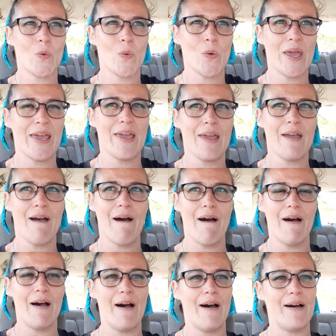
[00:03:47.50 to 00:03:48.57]
we uh,
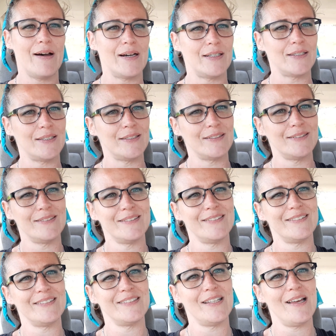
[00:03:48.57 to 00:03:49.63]
uh,
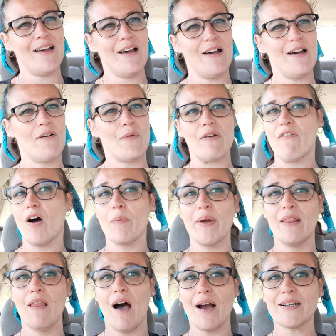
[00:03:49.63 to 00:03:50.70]
we've all
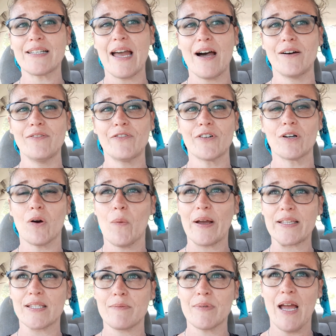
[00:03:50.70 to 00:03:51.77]
been locked down for
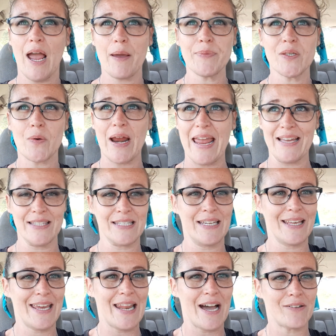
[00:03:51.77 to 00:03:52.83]
quite some time, so we're antsy
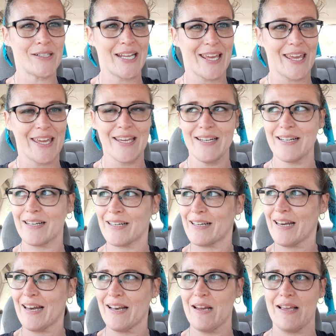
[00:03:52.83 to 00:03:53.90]
to get out and eat
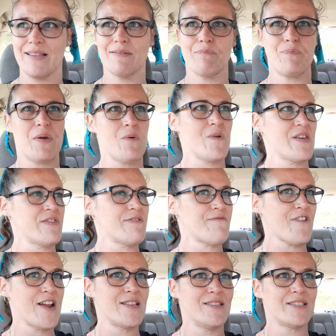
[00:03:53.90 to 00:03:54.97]
and, and be with
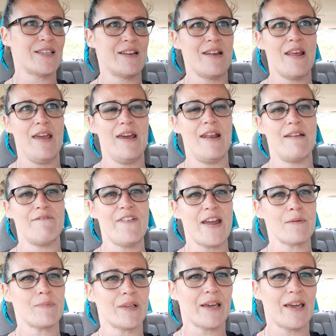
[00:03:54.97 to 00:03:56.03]
friends and, and
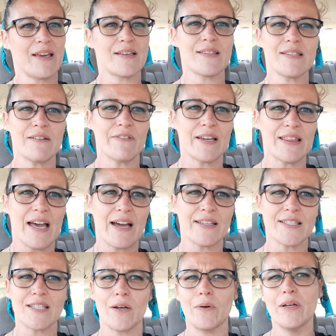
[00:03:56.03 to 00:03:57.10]
family and stuff like that.
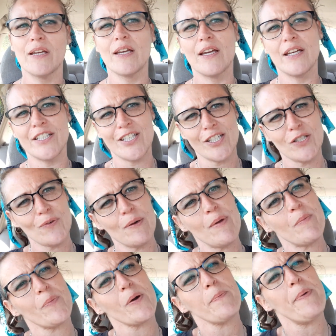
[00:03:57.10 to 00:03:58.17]
So just
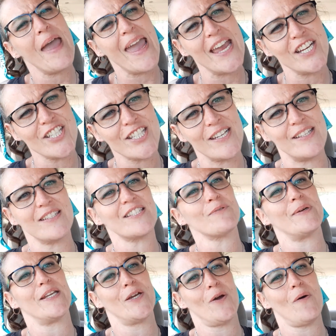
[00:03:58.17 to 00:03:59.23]
remember patience
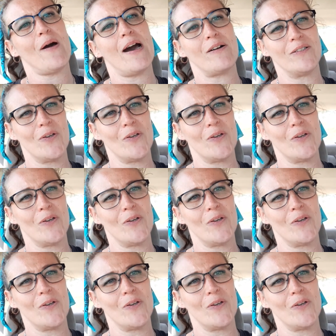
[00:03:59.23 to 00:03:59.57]
when you go out,